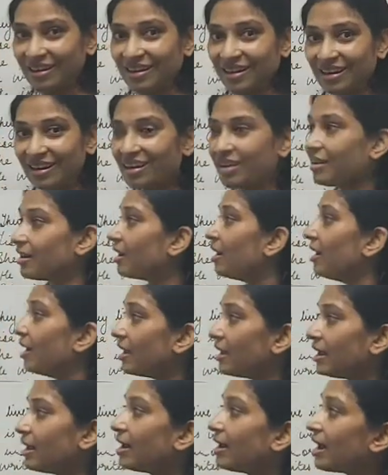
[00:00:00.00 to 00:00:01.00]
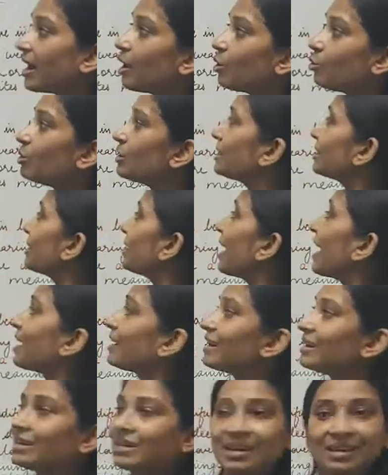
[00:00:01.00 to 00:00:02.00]
Clear? Here noun is
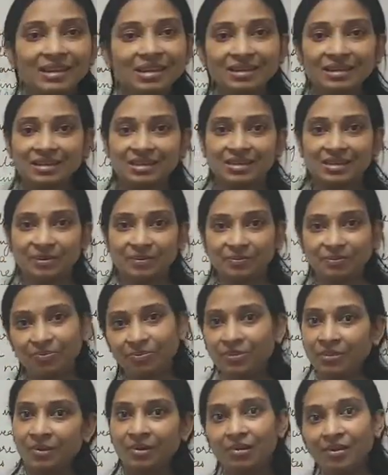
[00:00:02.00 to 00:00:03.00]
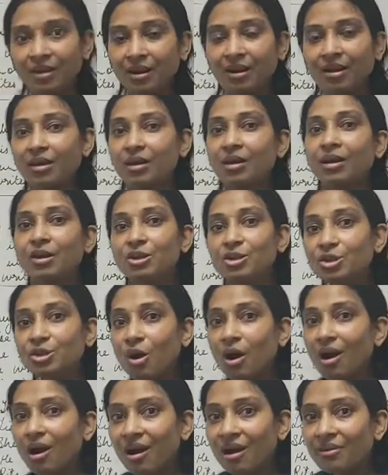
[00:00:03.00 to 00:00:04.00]
cat and kittens. Clear?
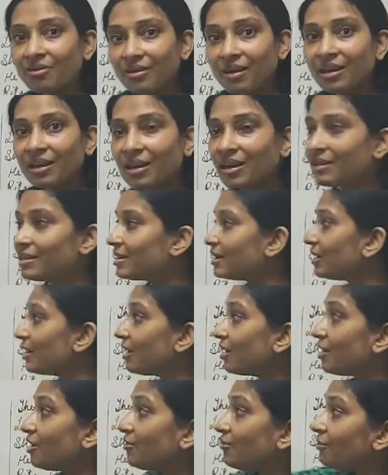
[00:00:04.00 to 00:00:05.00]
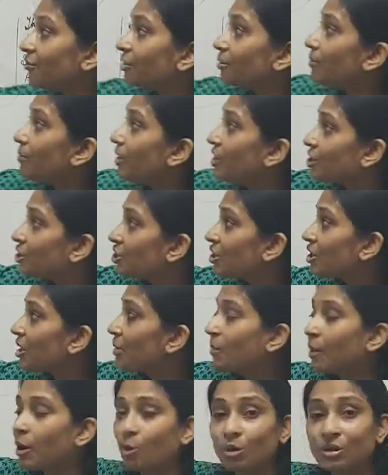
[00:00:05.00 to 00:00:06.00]
So, are we getting information
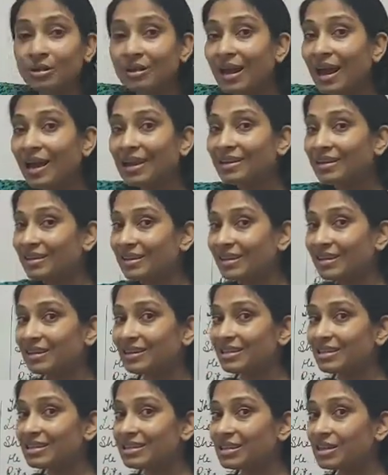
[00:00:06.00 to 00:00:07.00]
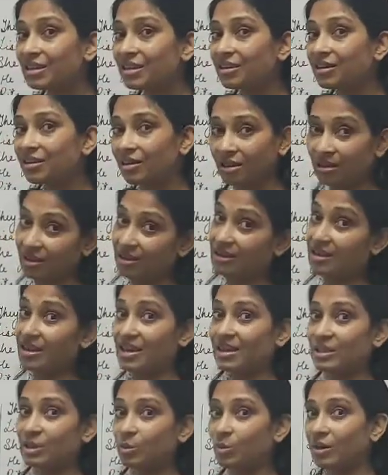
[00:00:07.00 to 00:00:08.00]
about cat and kittens here?
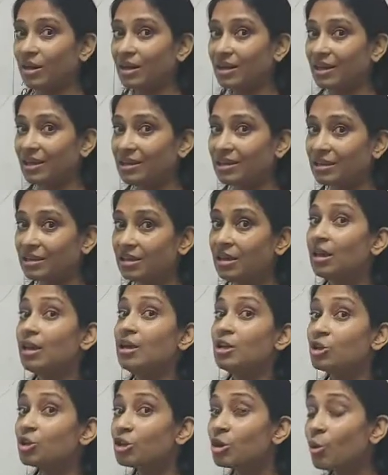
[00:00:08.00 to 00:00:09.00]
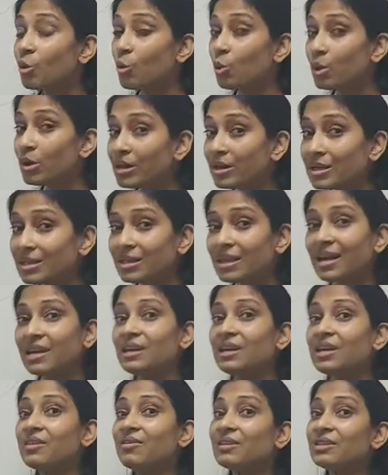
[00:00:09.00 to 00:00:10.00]
Yes, we are getting. So, the words
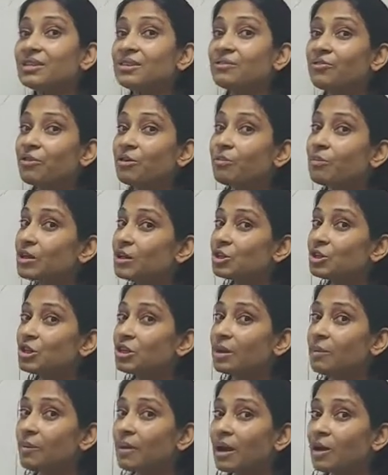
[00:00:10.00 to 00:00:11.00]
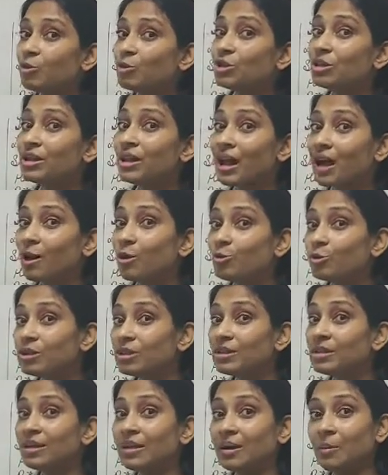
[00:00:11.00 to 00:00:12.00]
that give us information about
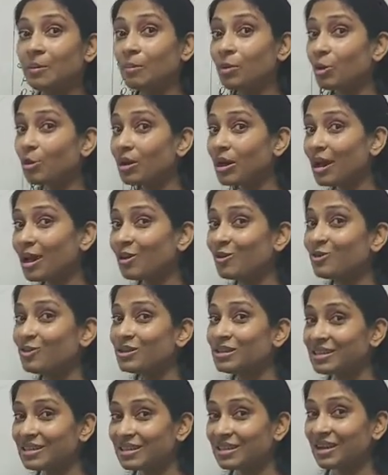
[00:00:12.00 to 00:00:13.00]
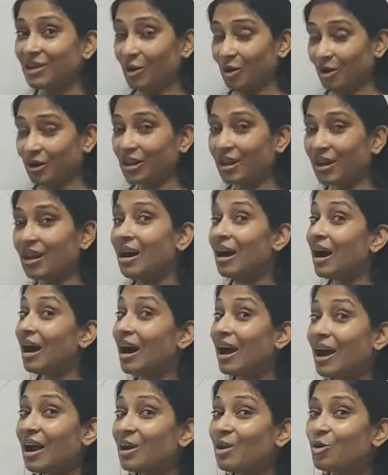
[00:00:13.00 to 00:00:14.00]
nouns, pronouns, okay,
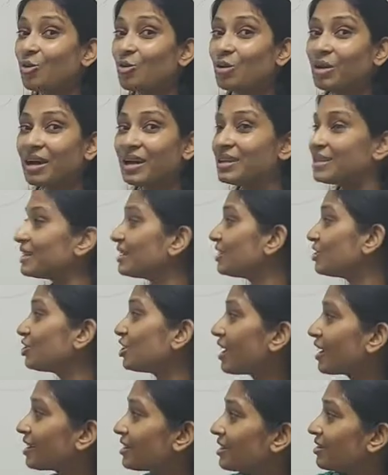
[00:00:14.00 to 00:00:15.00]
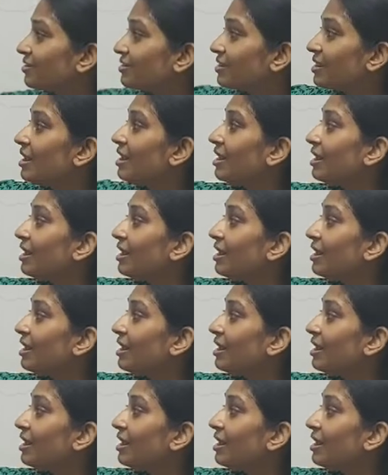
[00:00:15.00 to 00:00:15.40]
are known as adjectives.